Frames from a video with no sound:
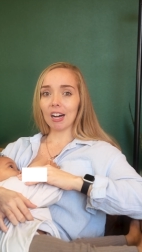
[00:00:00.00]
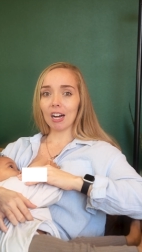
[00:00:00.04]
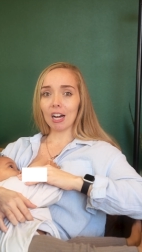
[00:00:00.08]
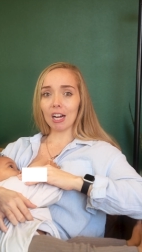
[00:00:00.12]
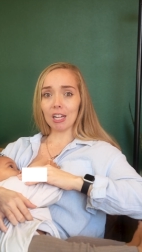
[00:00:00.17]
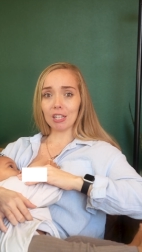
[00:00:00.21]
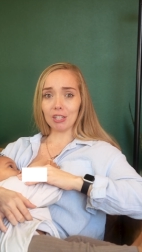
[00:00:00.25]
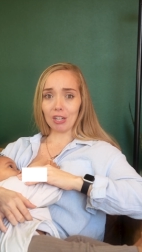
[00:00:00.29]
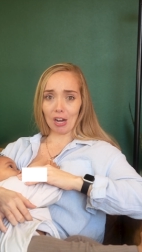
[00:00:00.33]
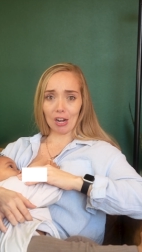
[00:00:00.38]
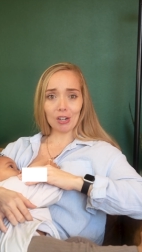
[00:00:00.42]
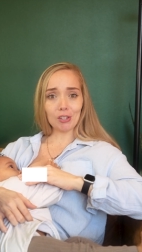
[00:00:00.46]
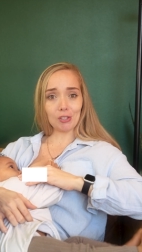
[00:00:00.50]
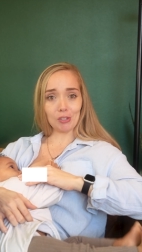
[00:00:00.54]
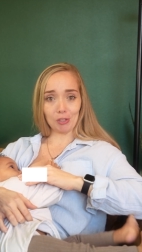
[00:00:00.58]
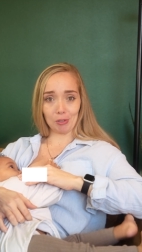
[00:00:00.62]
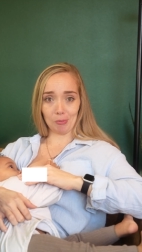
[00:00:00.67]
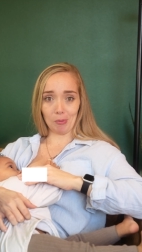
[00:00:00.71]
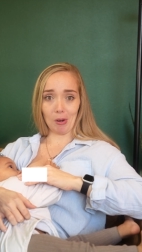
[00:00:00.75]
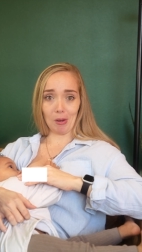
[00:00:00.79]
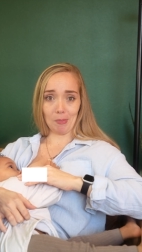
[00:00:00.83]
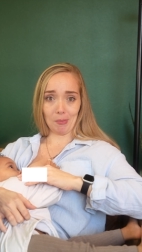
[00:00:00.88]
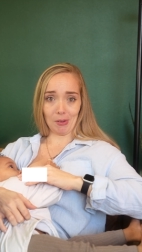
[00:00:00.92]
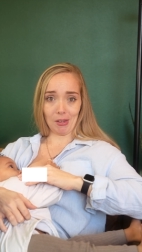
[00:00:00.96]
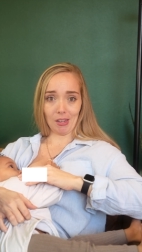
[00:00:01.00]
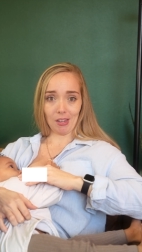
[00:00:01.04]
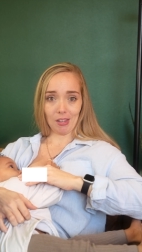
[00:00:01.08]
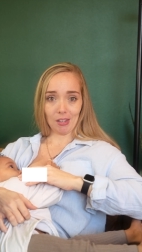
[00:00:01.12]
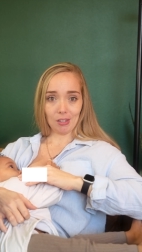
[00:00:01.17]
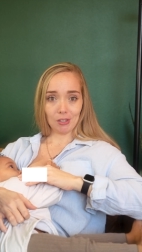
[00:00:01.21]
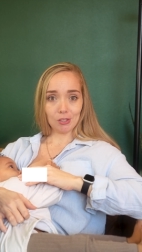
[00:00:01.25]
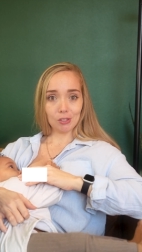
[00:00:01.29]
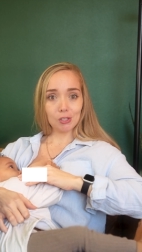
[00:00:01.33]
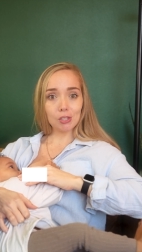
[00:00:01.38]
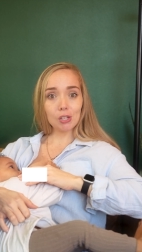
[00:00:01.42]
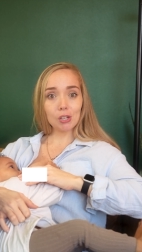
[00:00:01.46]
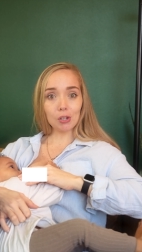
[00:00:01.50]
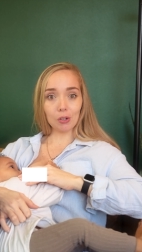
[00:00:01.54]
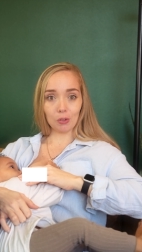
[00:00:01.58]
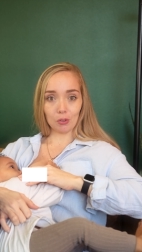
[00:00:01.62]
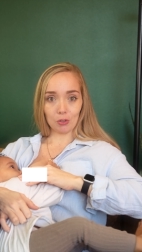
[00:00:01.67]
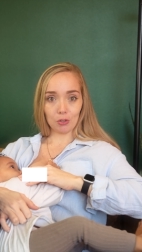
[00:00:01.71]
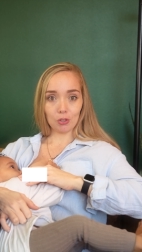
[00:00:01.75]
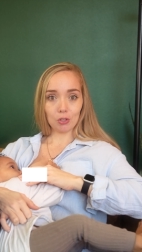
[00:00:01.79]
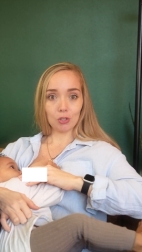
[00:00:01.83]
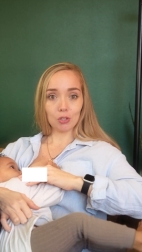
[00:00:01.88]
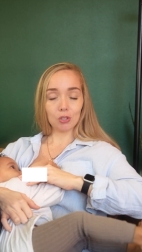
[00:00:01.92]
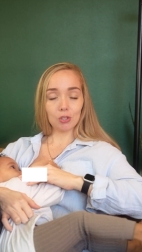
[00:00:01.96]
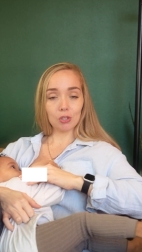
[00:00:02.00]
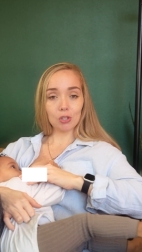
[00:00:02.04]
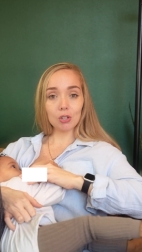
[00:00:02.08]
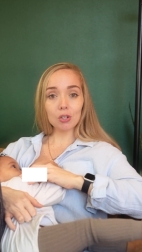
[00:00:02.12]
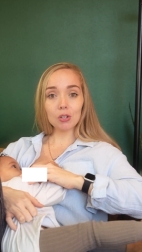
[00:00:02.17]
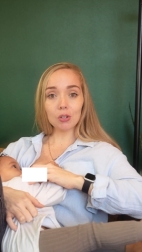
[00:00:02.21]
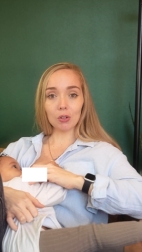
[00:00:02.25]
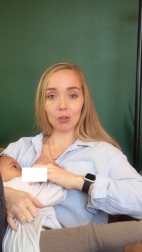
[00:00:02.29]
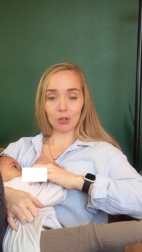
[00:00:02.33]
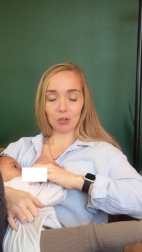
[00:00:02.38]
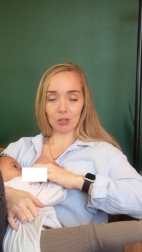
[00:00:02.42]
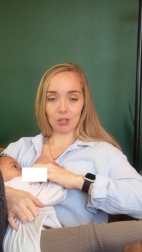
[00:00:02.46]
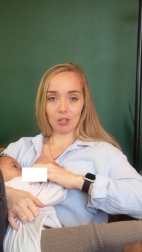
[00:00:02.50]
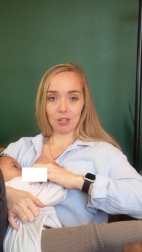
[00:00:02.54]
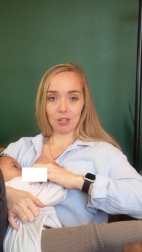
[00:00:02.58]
a doctor's appointment. Two, two